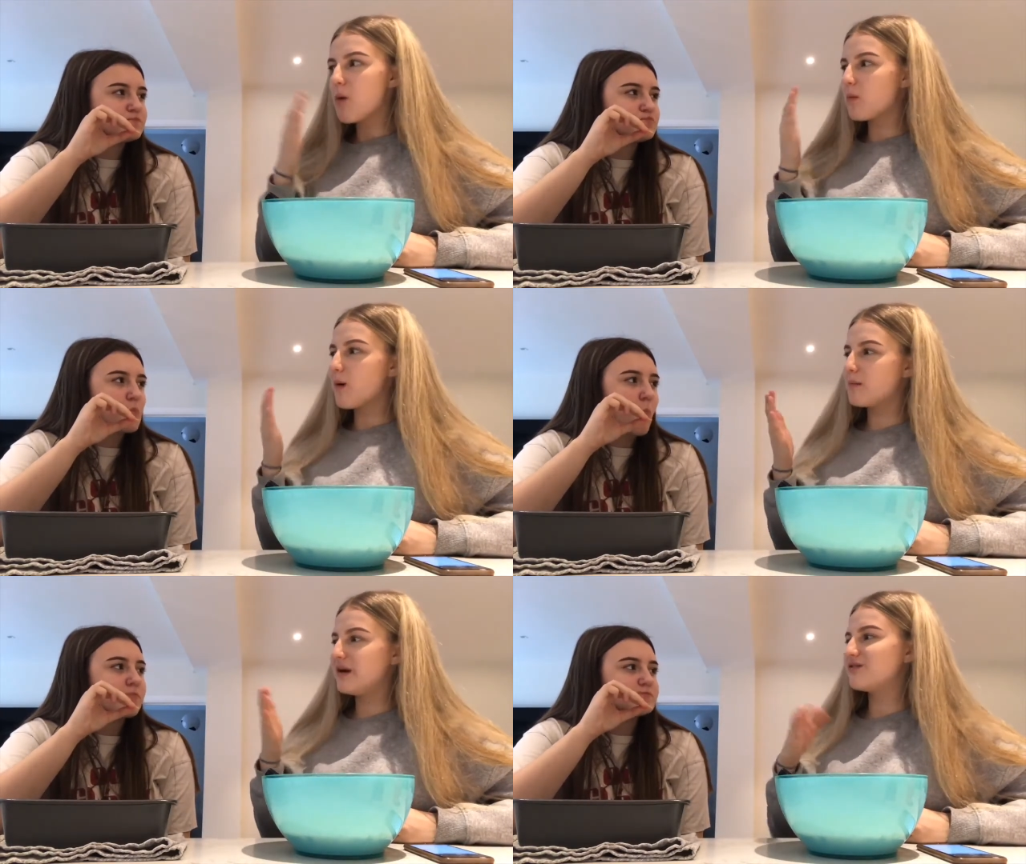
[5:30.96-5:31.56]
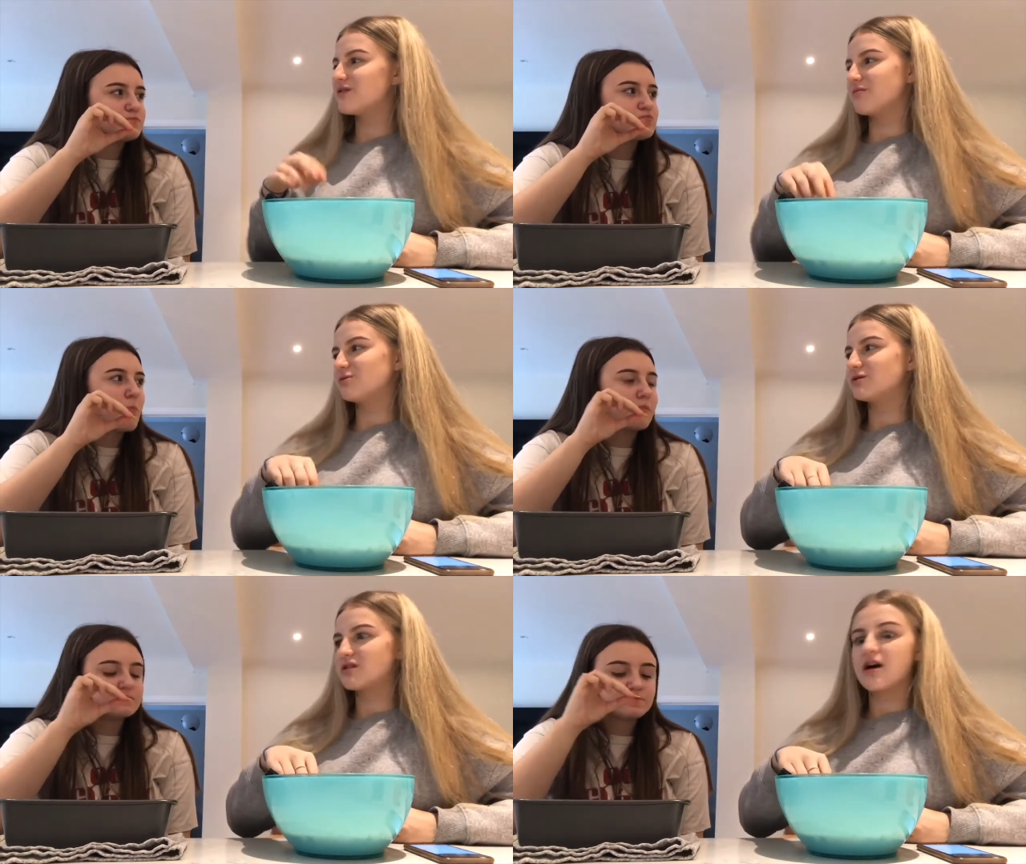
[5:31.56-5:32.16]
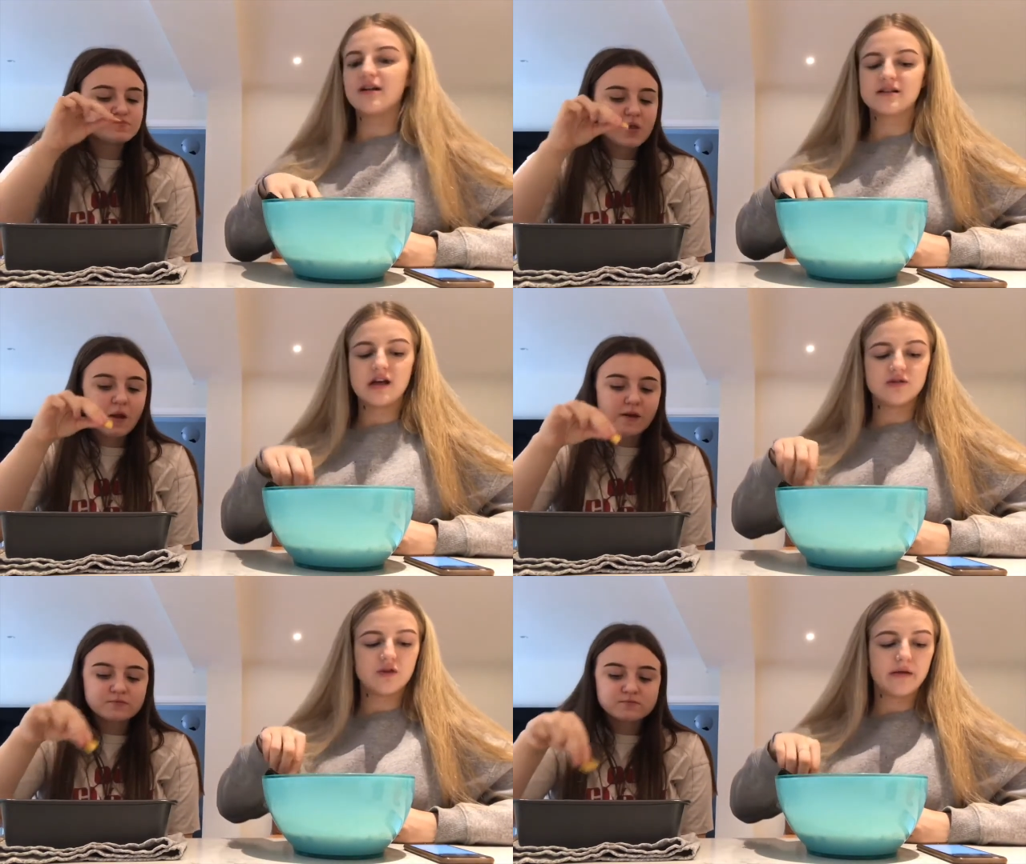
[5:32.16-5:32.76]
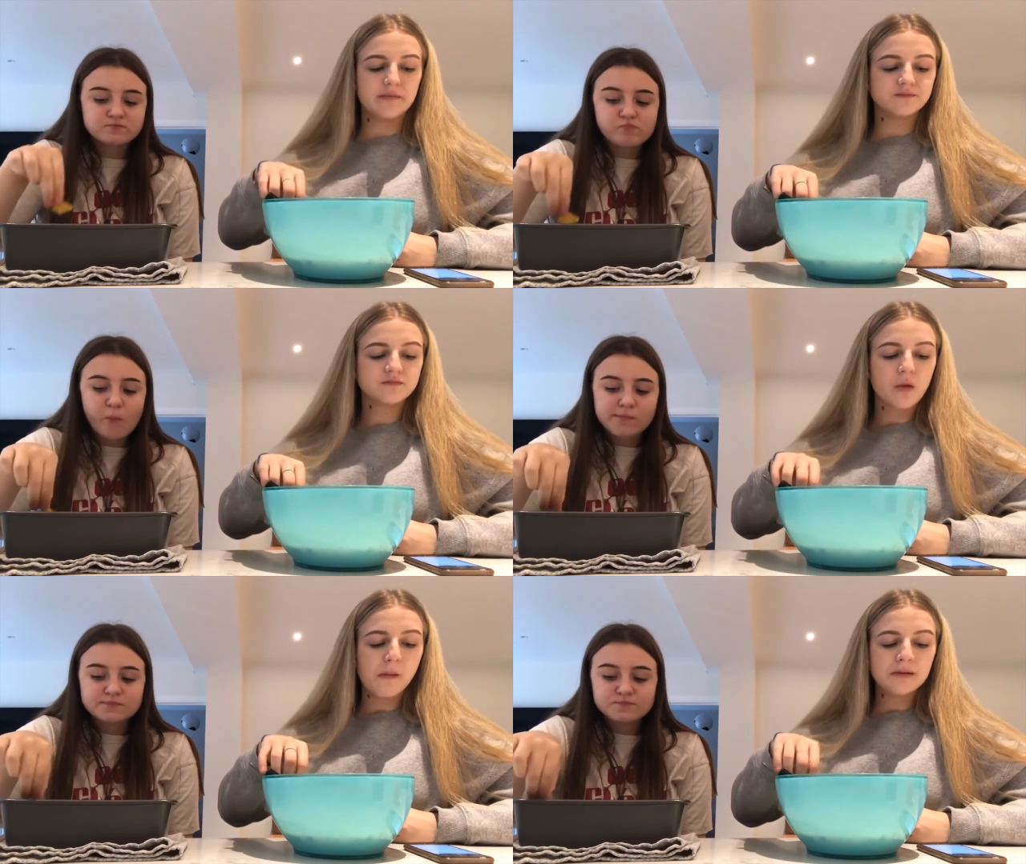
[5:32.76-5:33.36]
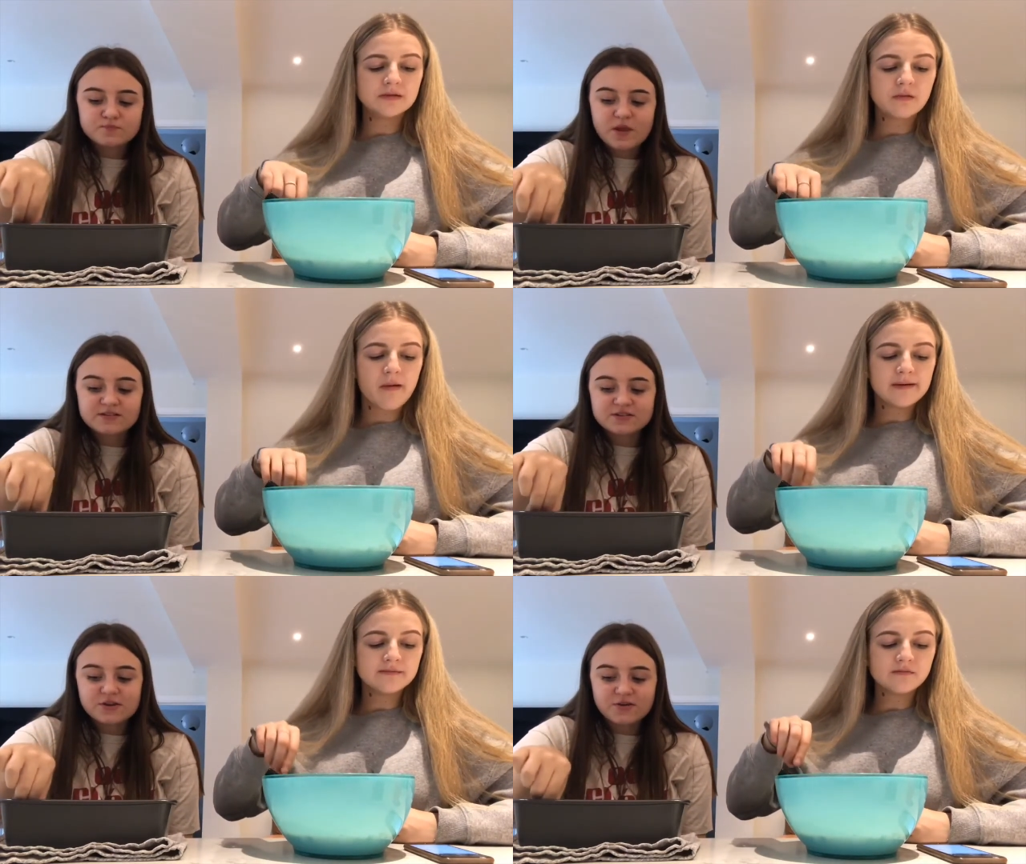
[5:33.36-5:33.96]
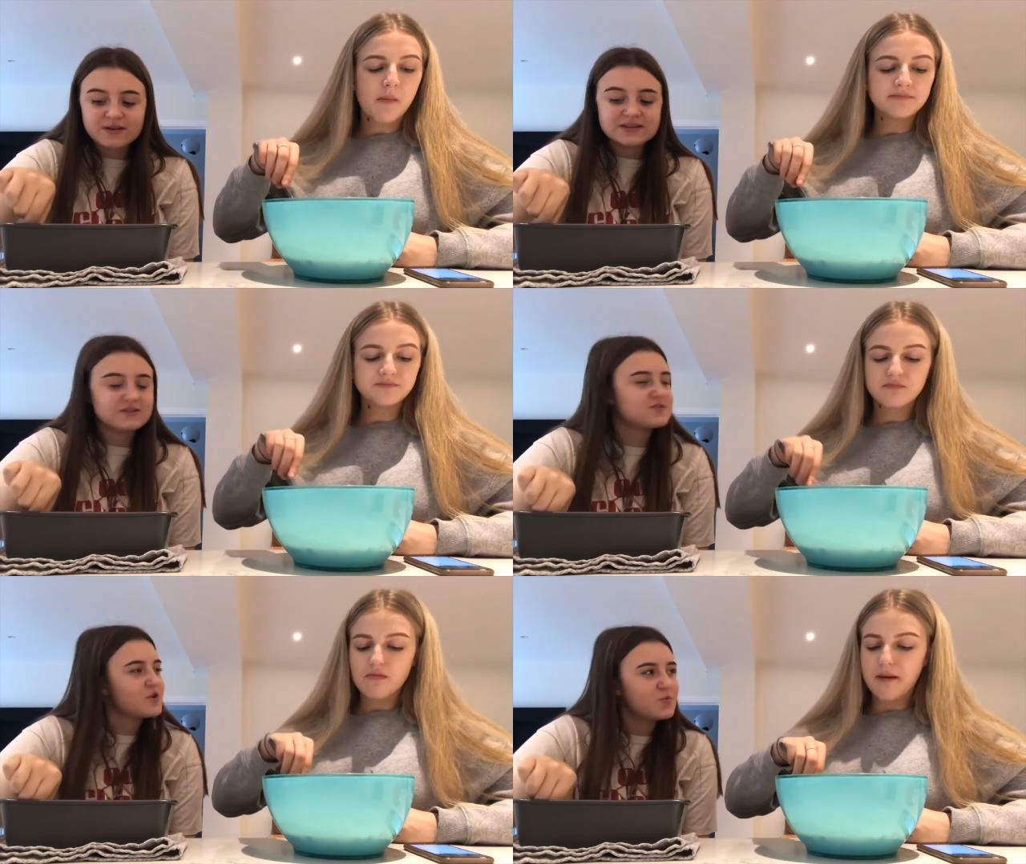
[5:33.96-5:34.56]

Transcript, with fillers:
Speaker 1: what made them mm. want to cut know what I mean?
Speaker 2: It's so crazy because no